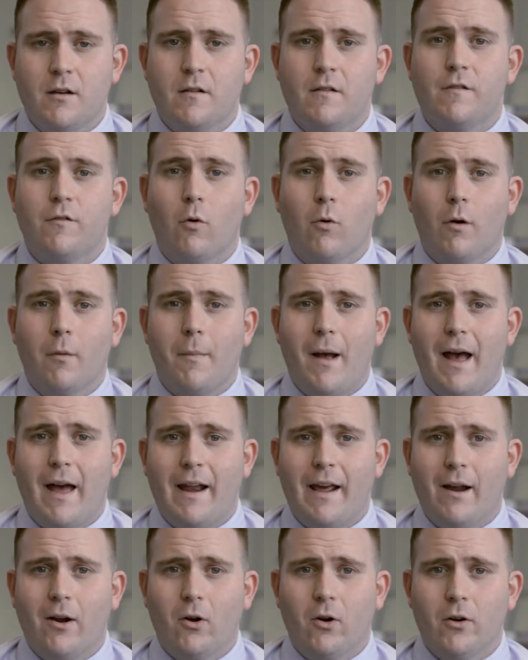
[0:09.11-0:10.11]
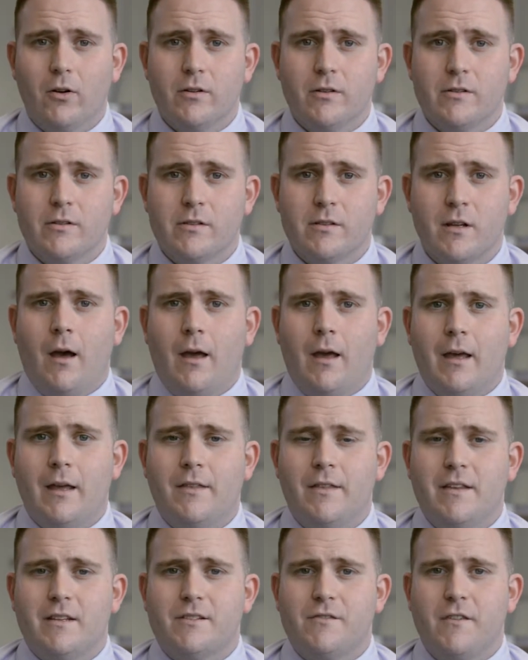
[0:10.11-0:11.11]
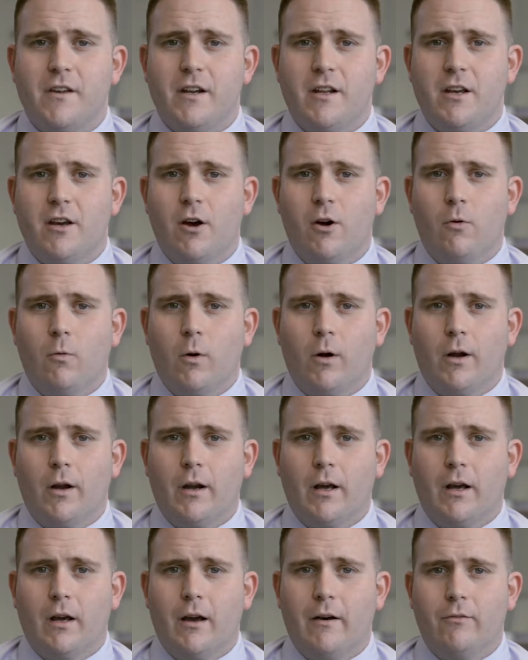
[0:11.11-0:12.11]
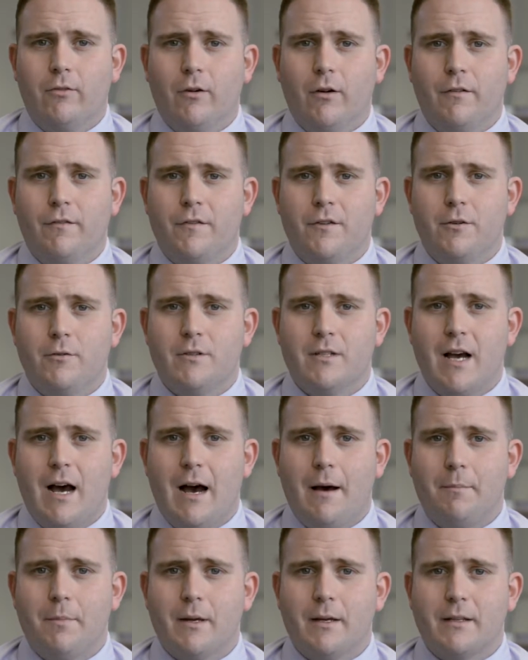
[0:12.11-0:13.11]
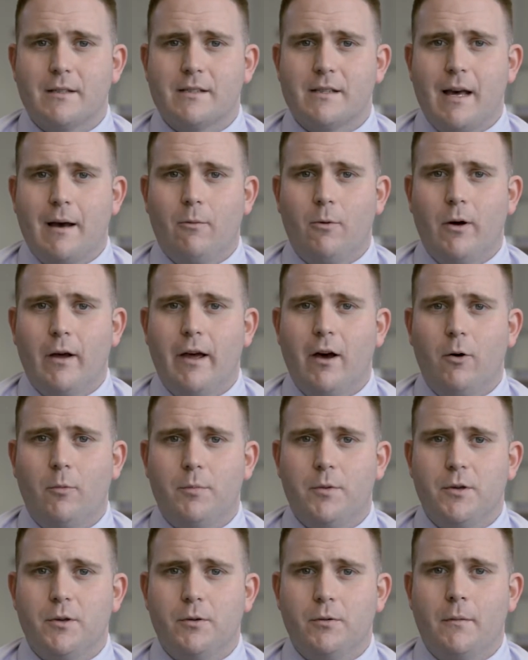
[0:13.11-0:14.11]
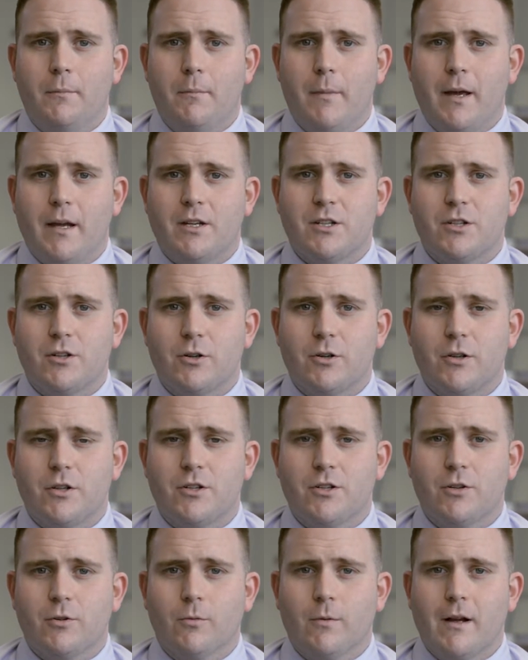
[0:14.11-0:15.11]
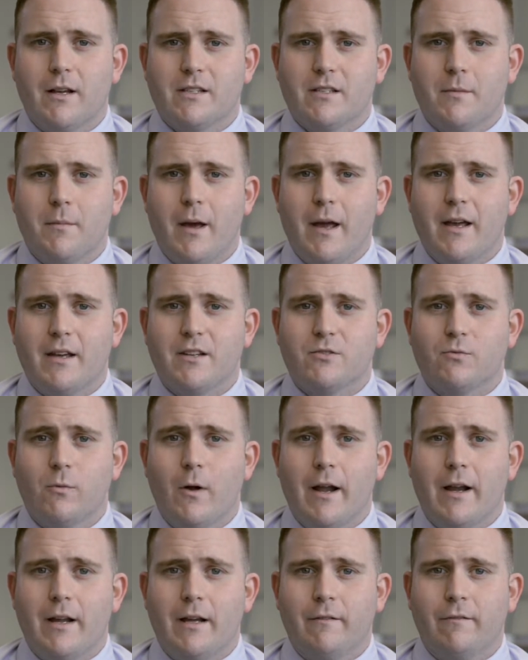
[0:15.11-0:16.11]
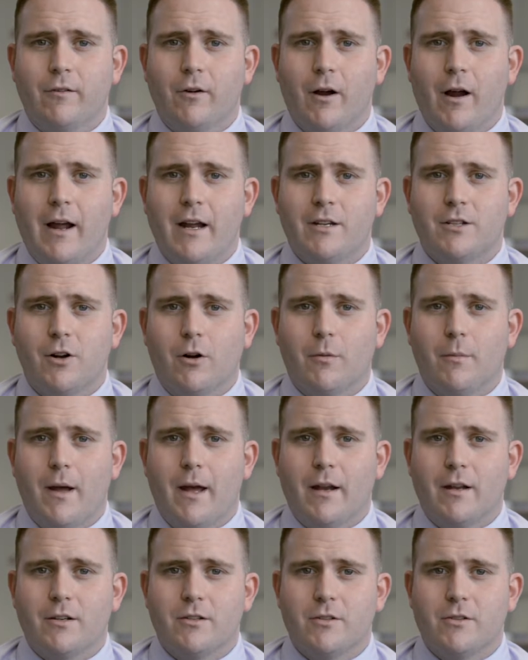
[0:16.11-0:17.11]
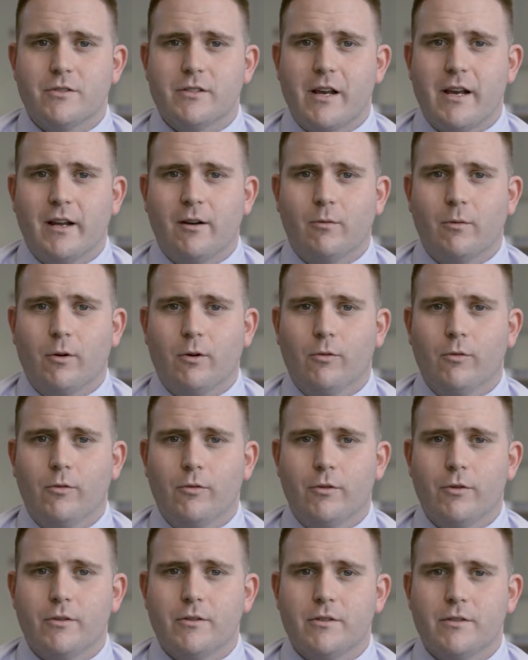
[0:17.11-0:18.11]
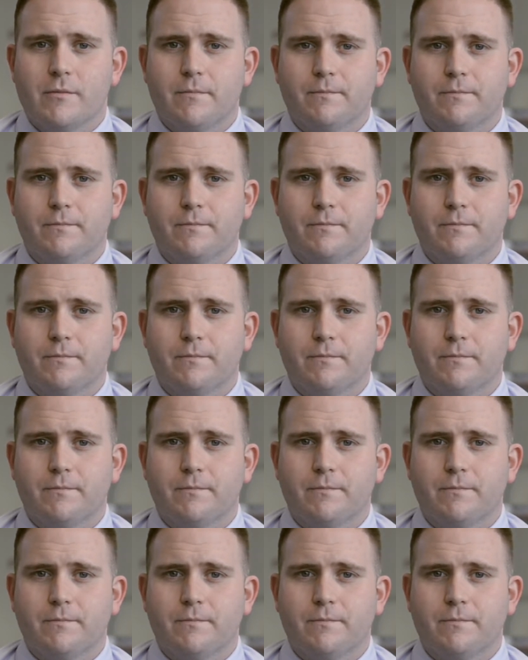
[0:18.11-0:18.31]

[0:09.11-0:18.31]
format errors. In this video, we're going to cover a few topics that will help you make sure that your resume is ready for HR managers and recruiters.